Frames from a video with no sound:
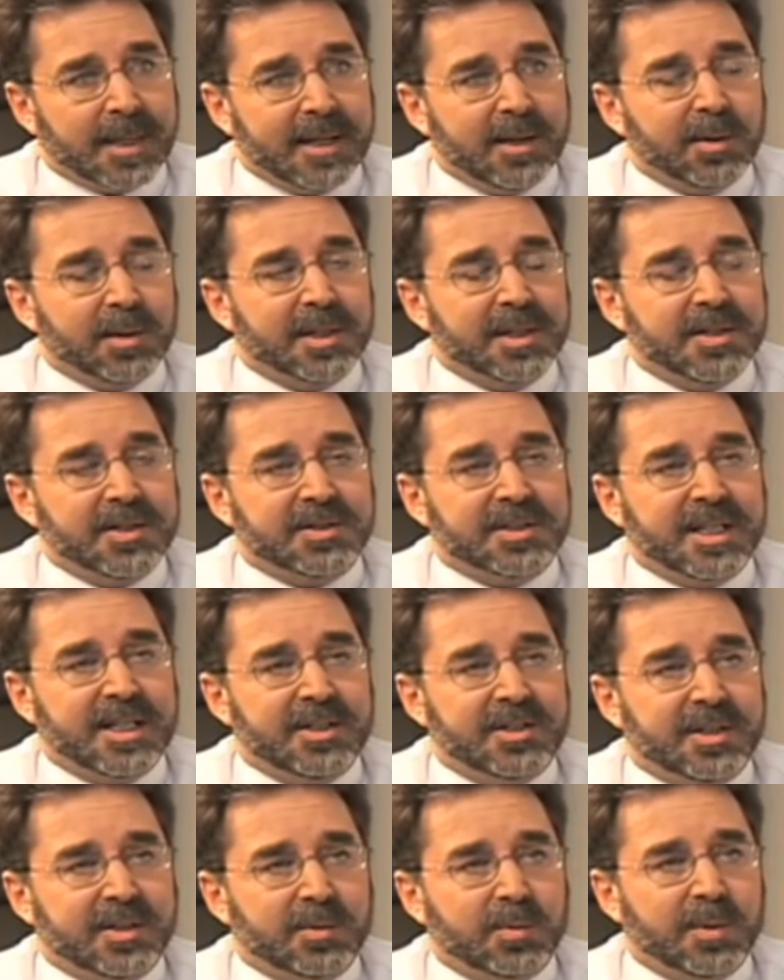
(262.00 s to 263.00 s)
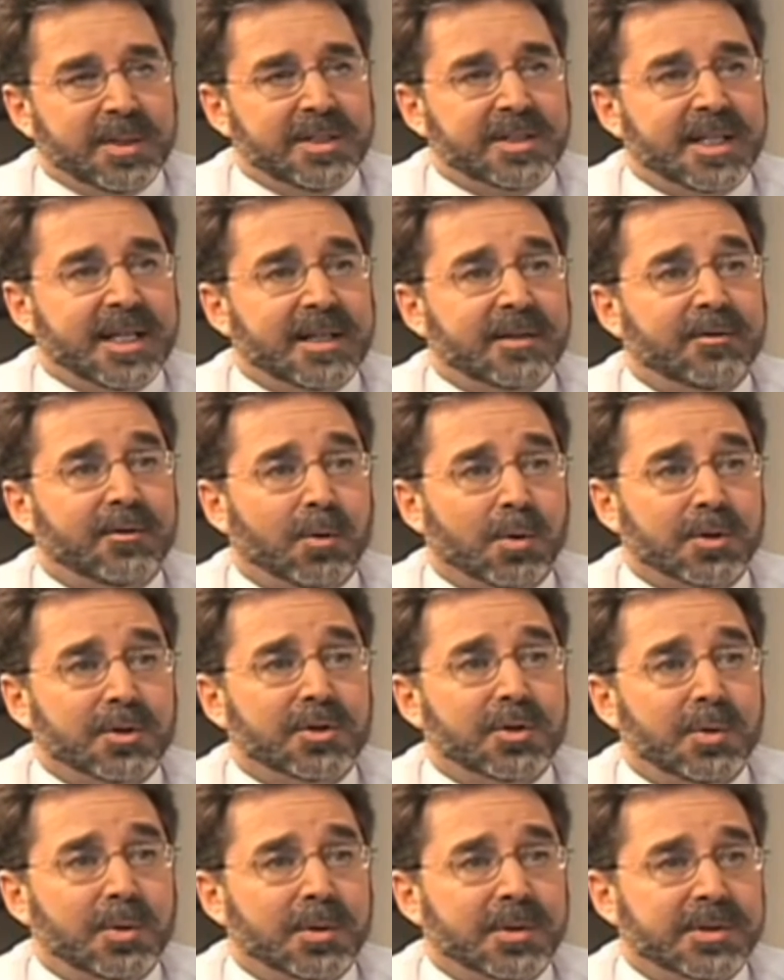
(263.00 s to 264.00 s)
My organization, we take four
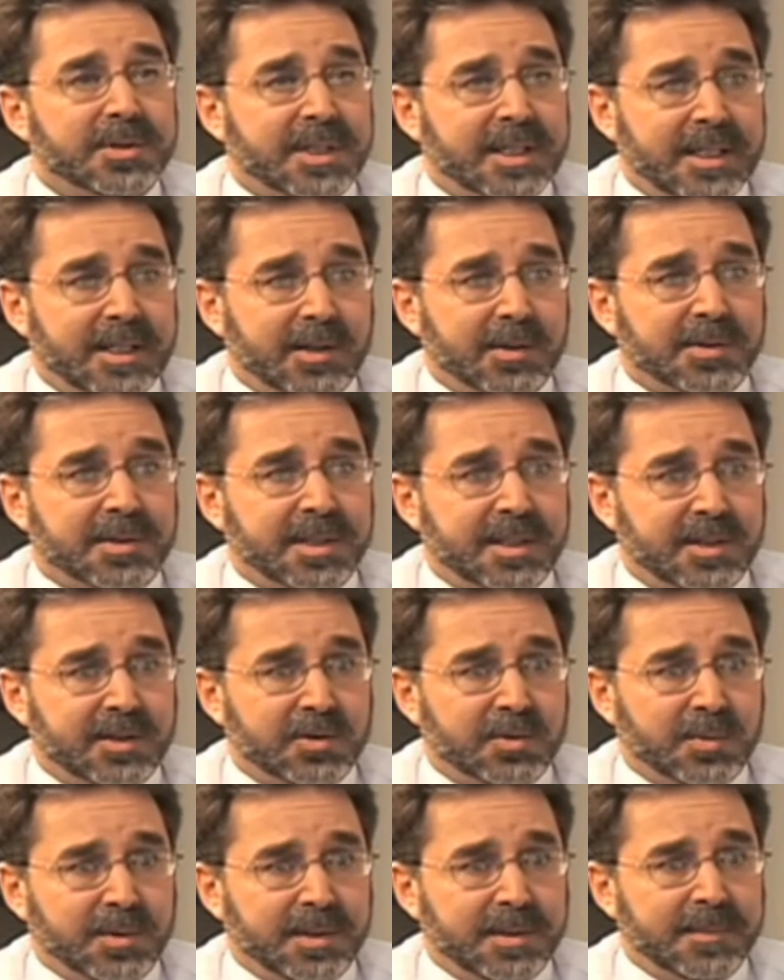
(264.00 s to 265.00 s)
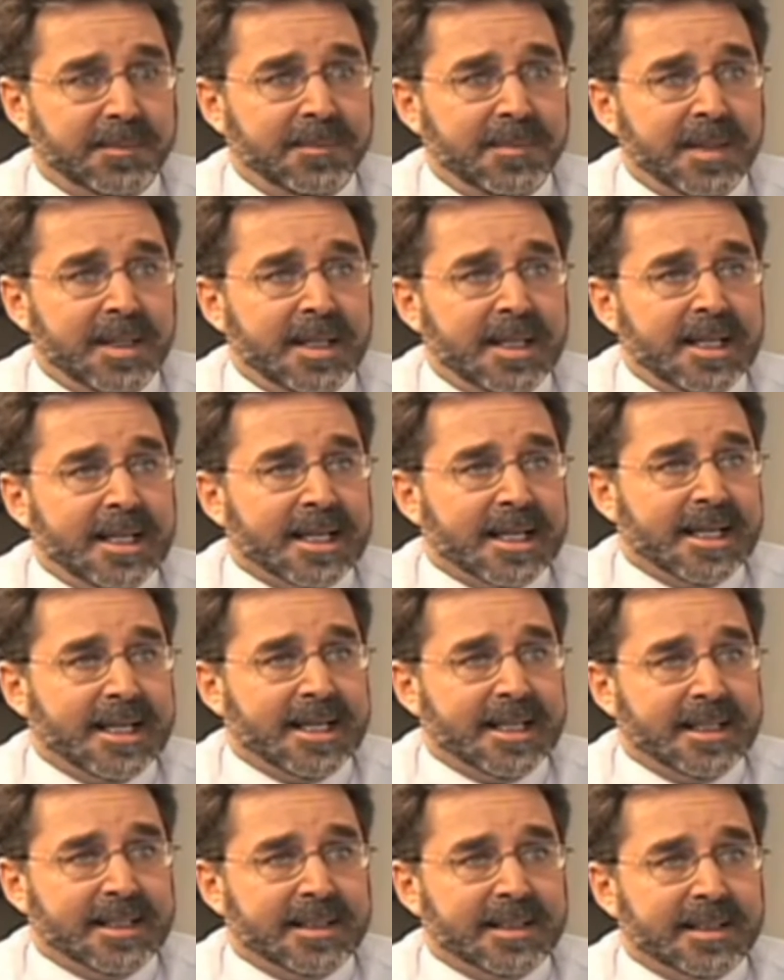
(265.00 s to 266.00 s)
tours a year to Israel,
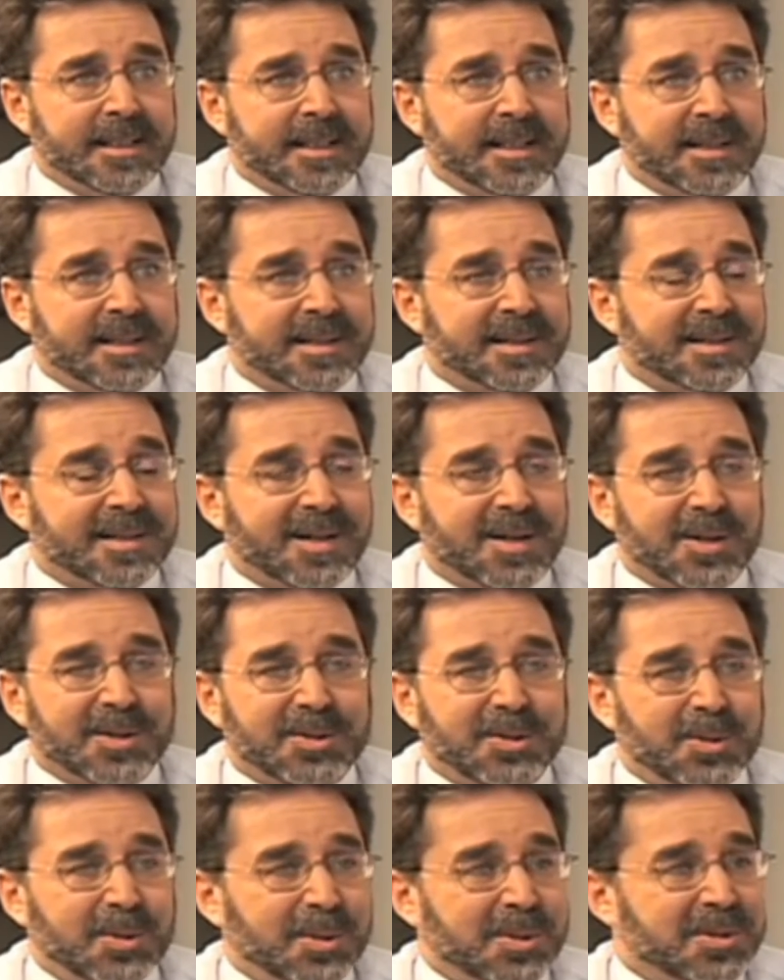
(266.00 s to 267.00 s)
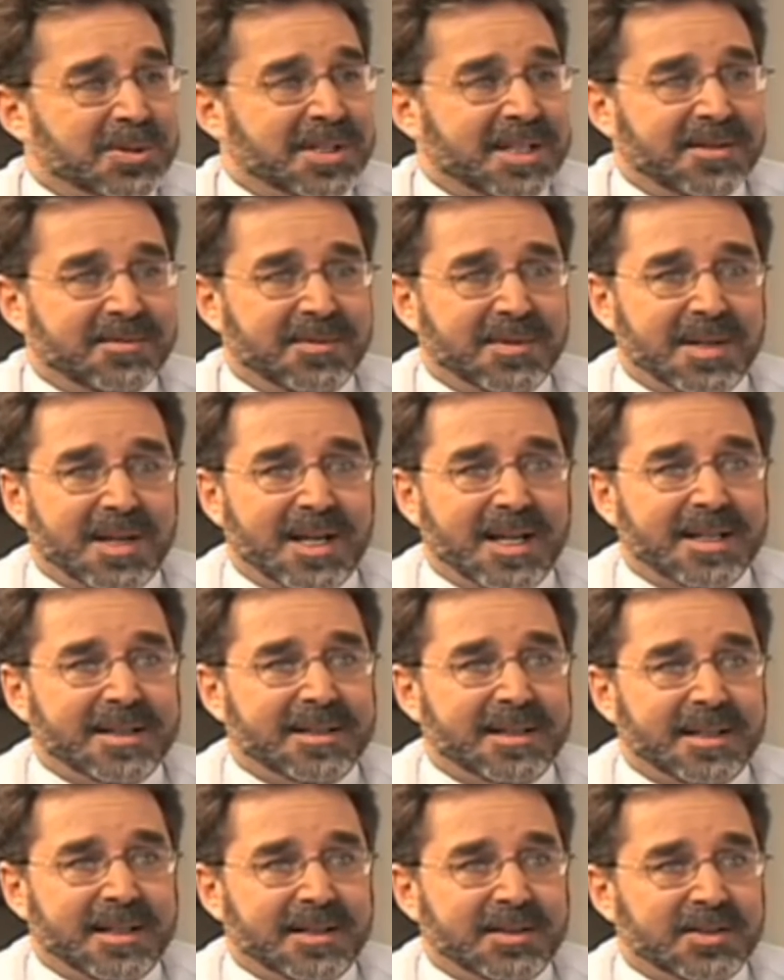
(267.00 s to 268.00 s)
and our tours have not
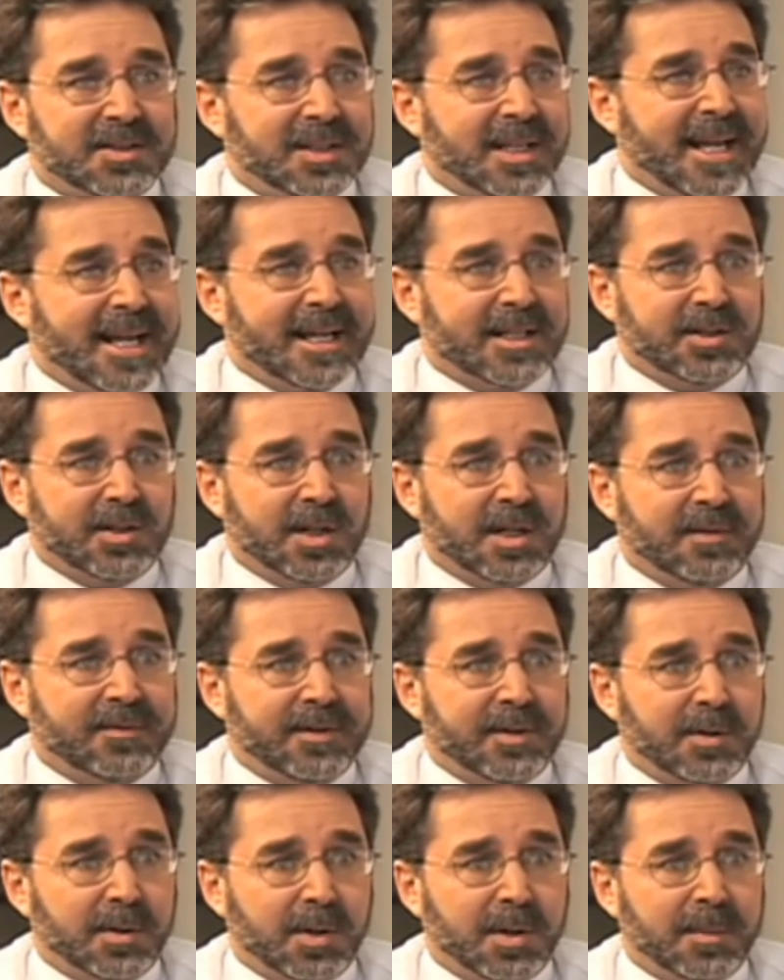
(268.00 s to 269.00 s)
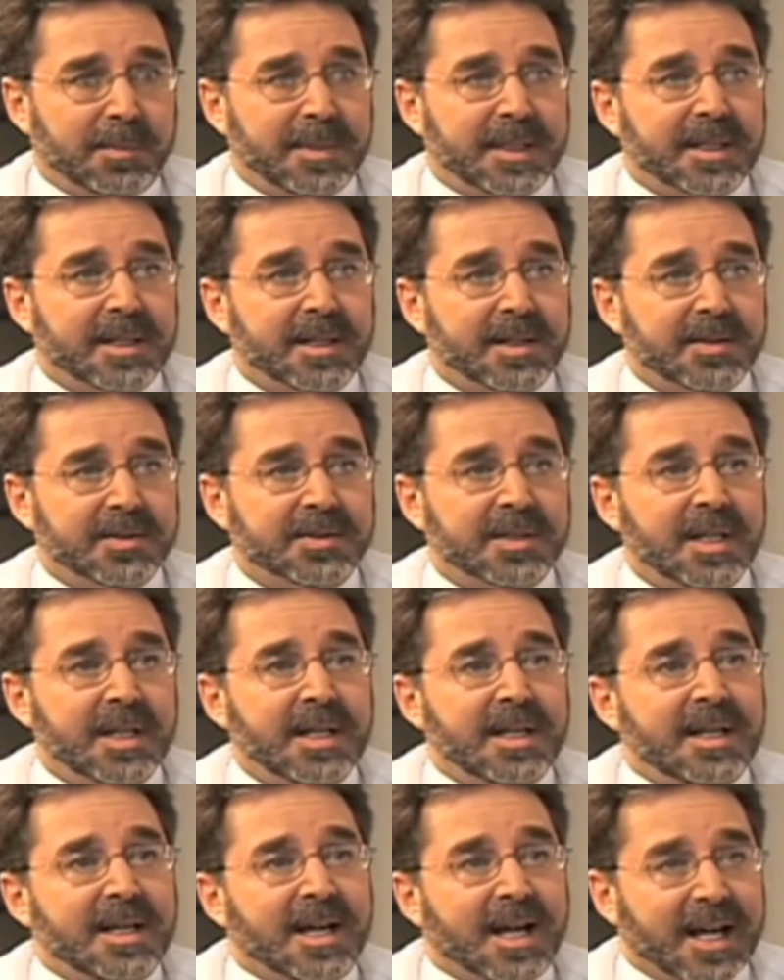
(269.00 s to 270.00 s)
slacked off at all because
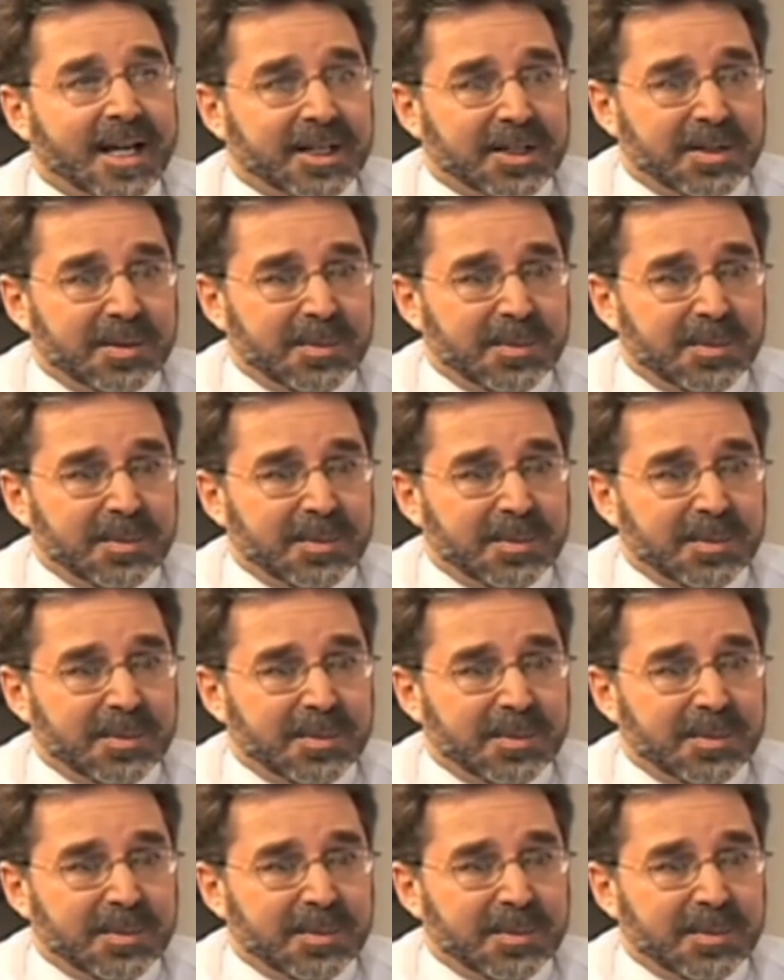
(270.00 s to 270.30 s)
I